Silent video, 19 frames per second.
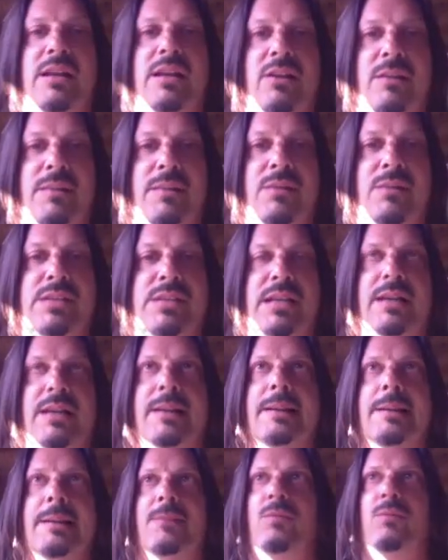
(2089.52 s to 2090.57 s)
what, you know, I mean, it was like
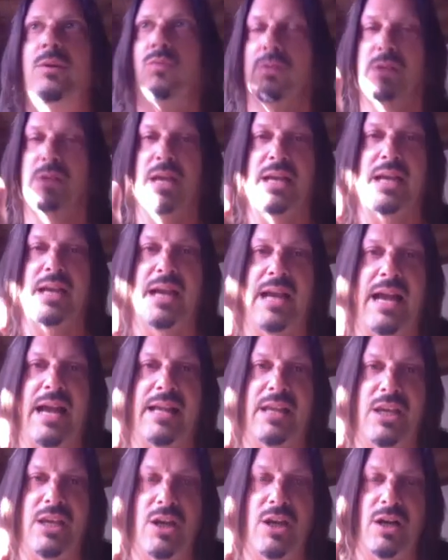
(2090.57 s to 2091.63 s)
we were like at
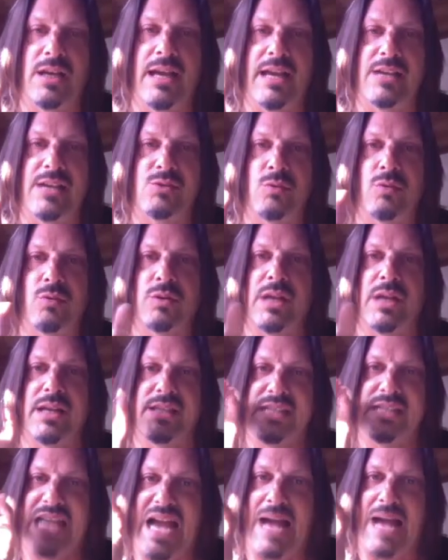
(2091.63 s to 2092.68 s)
a young age, we were
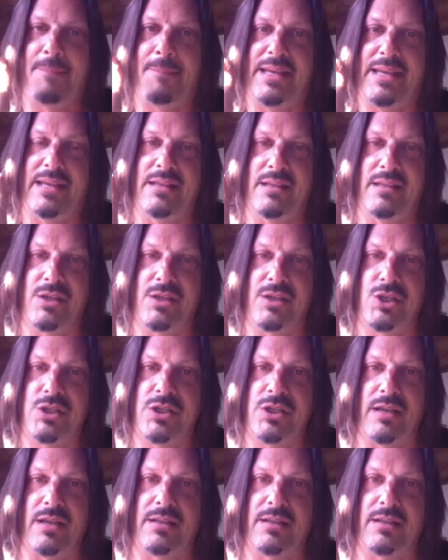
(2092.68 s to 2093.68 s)
like tapping into this shit.